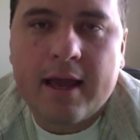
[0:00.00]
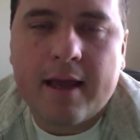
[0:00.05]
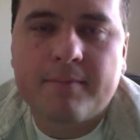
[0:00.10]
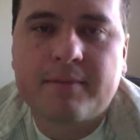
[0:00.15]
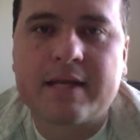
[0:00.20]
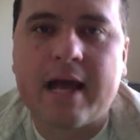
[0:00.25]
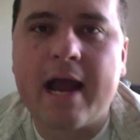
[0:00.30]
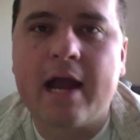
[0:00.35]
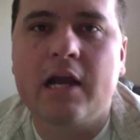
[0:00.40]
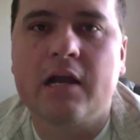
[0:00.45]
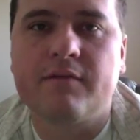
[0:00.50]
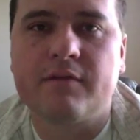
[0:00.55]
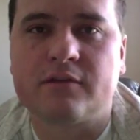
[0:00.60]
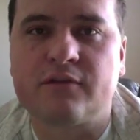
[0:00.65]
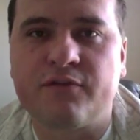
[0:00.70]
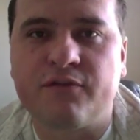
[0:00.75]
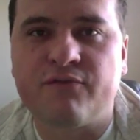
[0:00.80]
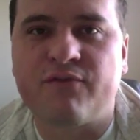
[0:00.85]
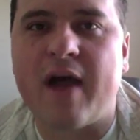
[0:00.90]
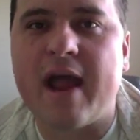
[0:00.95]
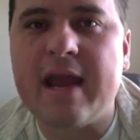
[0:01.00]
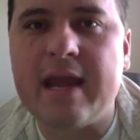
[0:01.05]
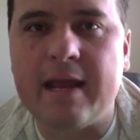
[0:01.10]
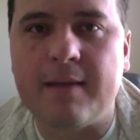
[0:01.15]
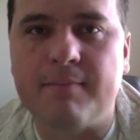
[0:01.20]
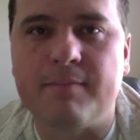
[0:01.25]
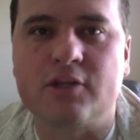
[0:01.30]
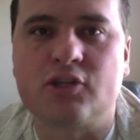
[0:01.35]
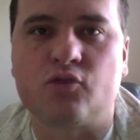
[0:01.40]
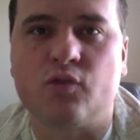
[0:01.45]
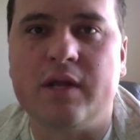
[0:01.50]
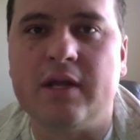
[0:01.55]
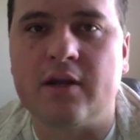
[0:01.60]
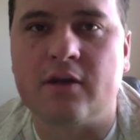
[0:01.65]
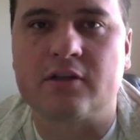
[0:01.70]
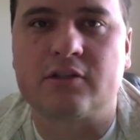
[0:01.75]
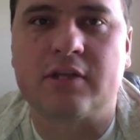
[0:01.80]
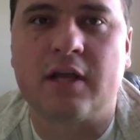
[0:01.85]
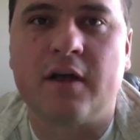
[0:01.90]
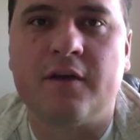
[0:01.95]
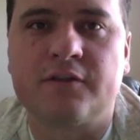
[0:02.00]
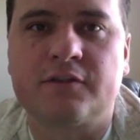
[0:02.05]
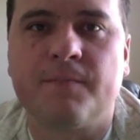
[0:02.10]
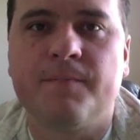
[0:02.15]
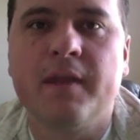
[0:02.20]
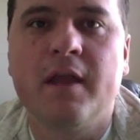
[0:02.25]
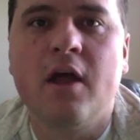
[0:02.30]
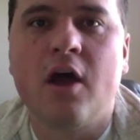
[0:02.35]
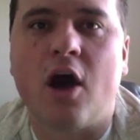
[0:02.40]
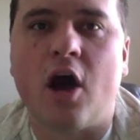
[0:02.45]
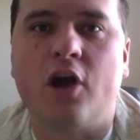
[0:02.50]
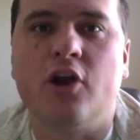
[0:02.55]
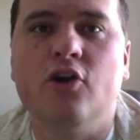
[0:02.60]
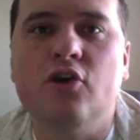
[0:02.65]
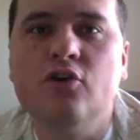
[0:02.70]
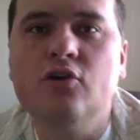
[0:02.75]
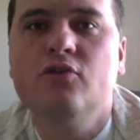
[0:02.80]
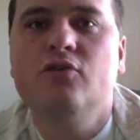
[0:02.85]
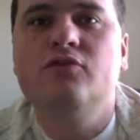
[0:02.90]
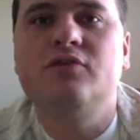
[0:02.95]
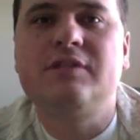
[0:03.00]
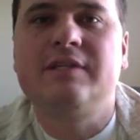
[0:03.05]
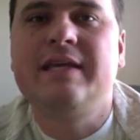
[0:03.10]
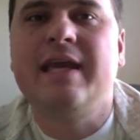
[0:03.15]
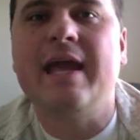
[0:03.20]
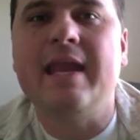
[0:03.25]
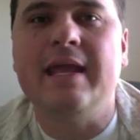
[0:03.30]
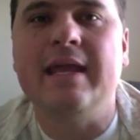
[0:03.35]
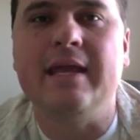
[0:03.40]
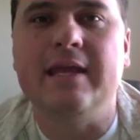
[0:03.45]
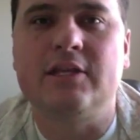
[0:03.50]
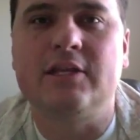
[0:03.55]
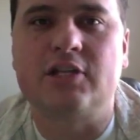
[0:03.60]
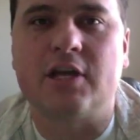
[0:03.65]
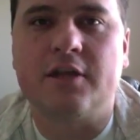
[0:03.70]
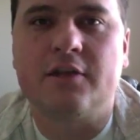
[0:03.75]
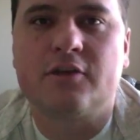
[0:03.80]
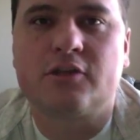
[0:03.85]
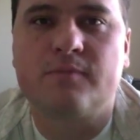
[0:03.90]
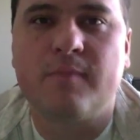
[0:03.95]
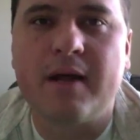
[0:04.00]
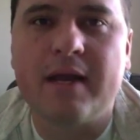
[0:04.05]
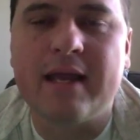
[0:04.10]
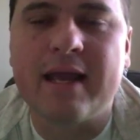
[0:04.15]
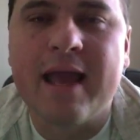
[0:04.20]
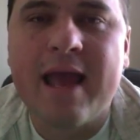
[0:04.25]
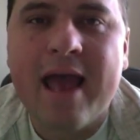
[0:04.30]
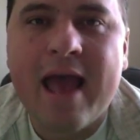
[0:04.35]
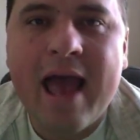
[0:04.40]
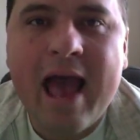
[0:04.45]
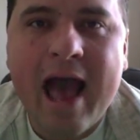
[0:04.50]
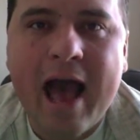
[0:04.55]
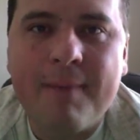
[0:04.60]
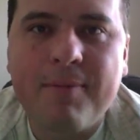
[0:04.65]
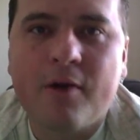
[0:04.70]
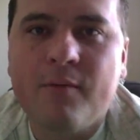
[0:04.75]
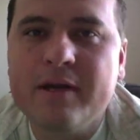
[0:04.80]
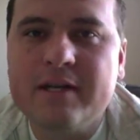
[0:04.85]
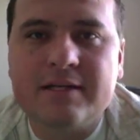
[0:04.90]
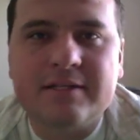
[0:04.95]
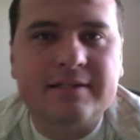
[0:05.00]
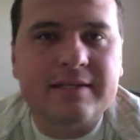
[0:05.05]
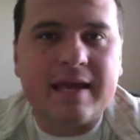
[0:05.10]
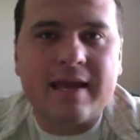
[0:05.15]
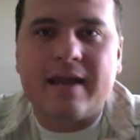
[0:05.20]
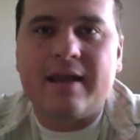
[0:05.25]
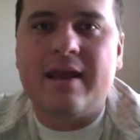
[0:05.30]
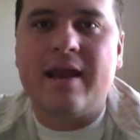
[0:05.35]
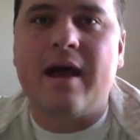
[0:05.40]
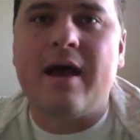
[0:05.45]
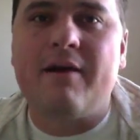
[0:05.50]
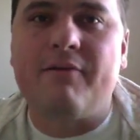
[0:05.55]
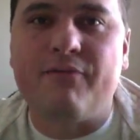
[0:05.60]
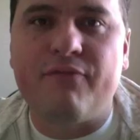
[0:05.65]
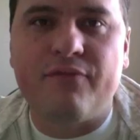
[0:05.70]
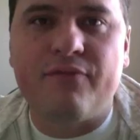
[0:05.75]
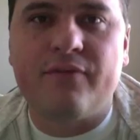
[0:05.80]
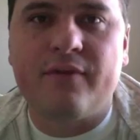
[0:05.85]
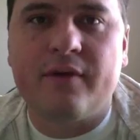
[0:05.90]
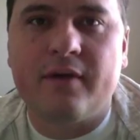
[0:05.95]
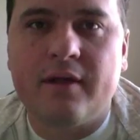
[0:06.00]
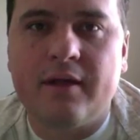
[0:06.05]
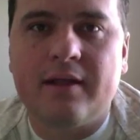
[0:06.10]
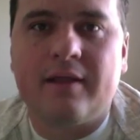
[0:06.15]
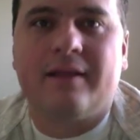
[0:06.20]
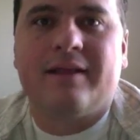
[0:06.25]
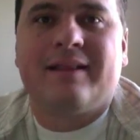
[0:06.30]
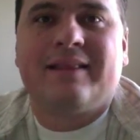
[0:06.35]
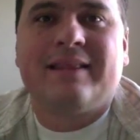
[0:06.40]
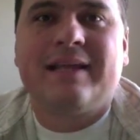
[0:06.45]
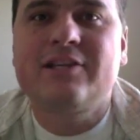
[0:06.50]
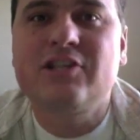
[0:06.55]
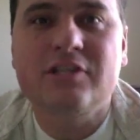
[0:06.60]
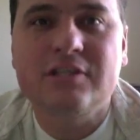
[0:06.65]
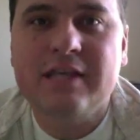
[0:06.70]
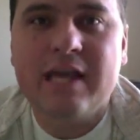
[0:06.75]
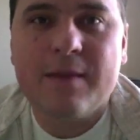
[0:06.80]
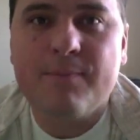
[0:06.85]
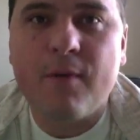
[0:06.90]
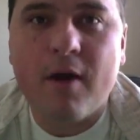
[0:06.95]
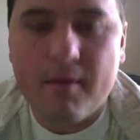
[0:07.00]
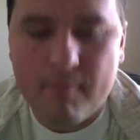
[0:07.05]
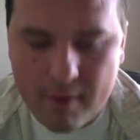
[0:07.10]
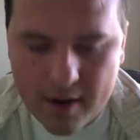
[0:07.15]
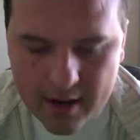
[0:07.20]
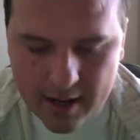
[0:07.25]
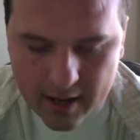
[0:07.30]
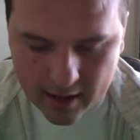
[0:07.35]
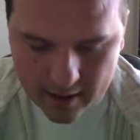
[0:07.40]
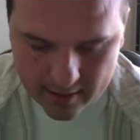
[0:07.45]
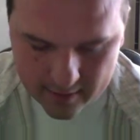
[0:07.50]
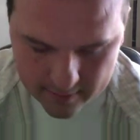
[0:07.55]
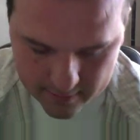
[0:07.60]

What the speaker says: I'm tired of us fighting between ourselves on who's getting each other's money. How about we just say enough? Let's just keep our money.